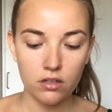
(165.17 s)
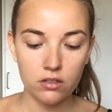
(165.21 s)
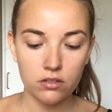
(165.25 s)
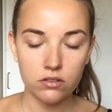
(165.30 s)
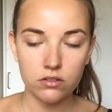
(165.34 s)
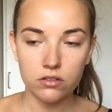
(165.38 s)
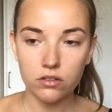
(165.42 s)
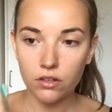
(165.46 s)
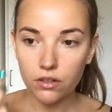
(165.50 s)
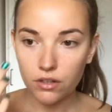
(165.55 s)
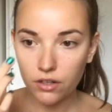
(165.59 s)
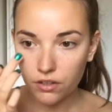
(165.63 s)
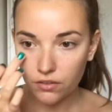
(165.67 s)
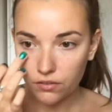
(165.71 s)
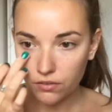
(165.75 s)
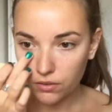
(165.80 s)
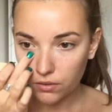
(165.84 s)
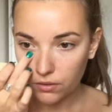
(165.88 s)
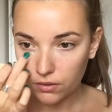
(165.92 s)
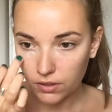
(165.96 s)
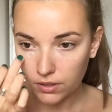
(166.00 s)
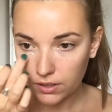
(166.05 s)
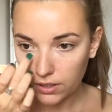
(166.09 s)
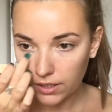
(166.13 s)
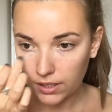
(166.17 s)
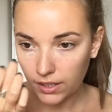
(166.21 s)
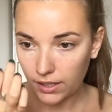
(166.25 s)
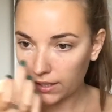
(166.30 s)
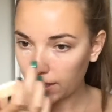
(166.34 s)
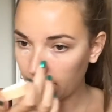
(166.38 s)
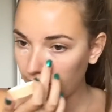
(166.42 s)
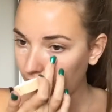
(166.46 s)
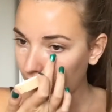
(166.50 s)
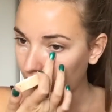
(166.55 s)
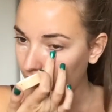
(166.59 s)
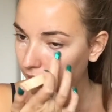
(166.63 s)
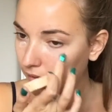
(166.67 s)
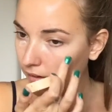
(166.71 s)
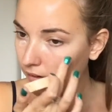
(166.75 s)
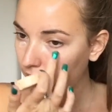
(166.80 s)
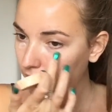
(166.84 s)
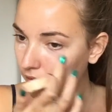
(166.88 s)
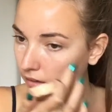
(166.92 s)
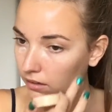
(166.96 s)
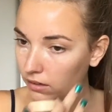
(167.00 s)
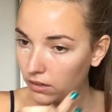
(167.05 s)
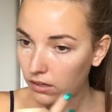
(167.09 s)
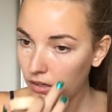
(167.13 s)
Sorry if you can hear
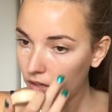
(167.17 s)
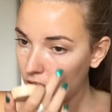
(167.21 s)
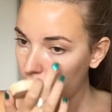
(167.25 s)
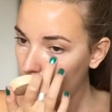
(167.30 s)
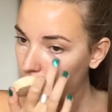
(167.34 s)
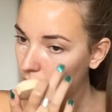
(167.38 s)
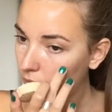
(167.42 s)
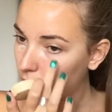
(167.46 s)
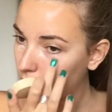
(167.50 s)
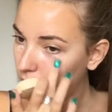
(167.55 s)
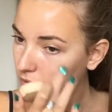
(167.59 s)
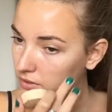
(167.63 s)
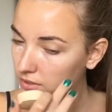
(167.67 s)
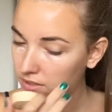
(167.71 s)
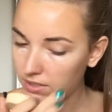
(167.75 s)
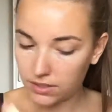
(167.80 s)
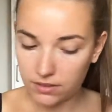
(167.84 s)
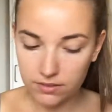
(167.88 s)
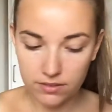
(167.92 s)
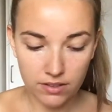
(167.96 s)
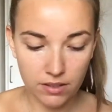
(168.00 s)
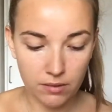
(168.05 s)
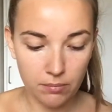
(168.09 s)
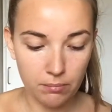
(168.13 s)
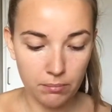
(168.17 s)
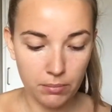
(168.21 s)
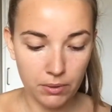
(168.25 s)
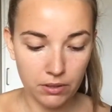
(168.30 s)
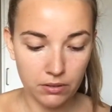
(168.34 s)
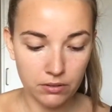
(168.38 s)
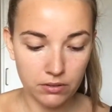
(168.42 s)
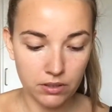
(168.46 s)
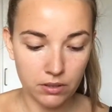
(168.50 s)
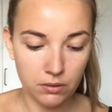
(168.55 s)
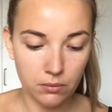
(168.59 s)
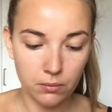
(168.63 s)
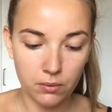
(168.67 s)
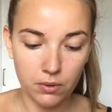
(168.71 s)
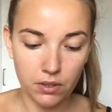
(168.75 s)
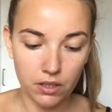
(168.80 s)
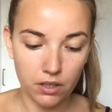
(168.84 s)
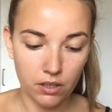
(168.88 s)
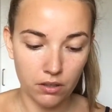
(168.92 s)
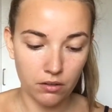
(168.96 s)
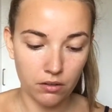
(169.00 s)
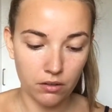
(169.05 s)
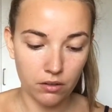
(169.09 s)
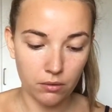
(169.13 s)
what sounds like building work
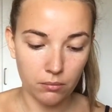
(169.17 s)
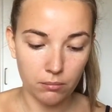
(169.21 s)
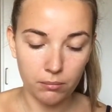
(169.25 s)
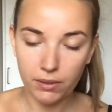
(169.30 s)
going on.